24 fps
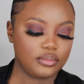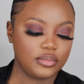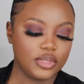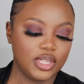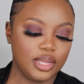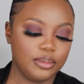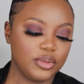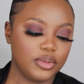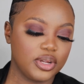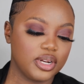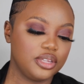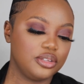
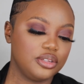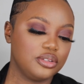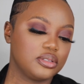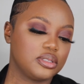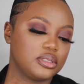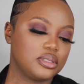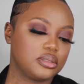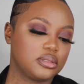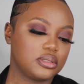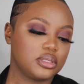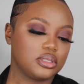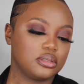I'm gonna
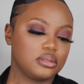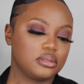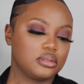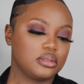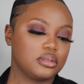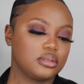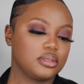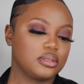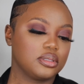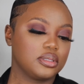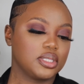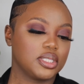use
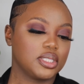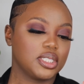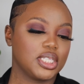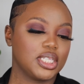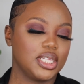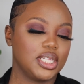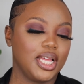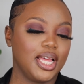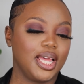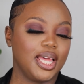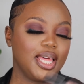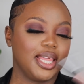
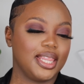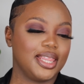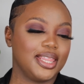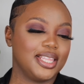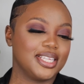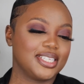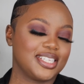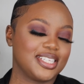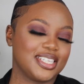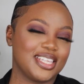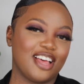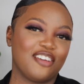
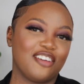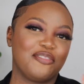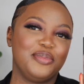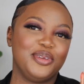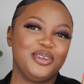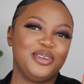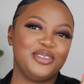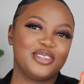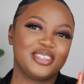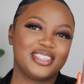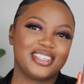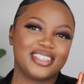this. I've been
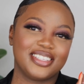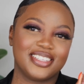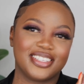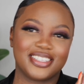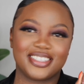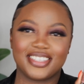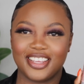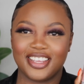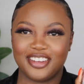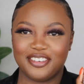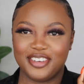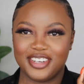using this
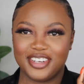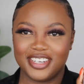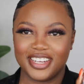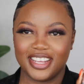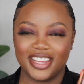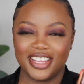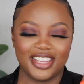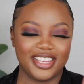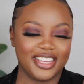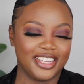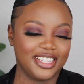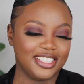every
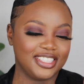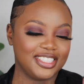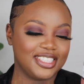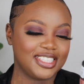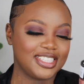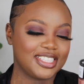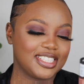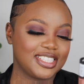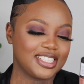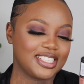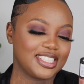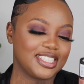day.
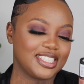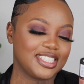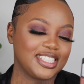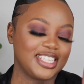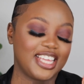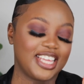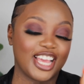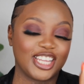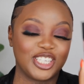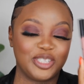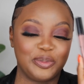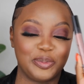It's
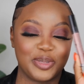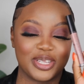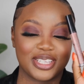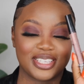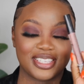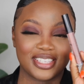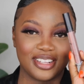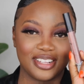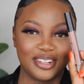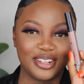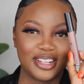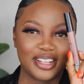Cashmere
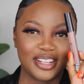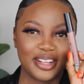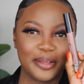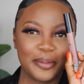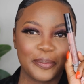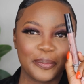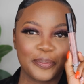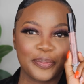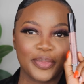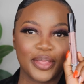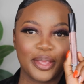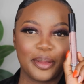Silk
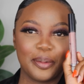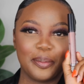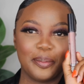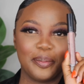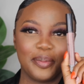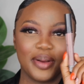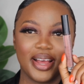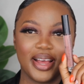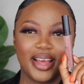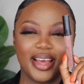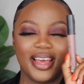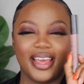
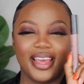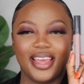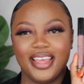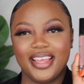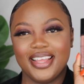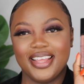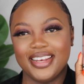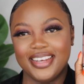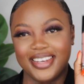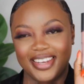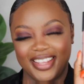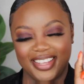by
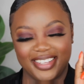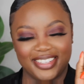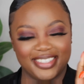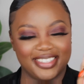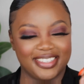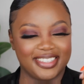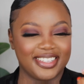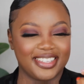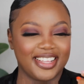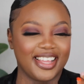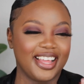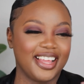
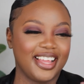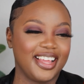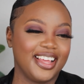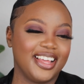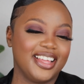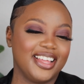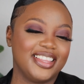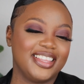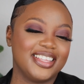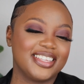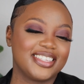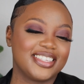NYX.
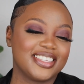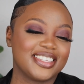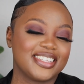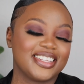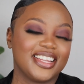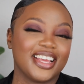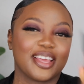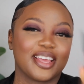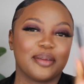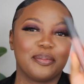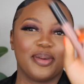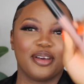This is
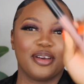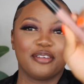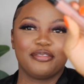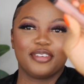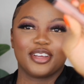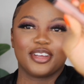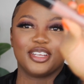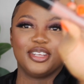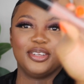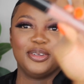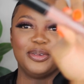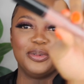like a
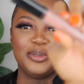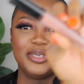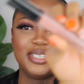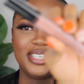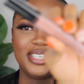perfect nude,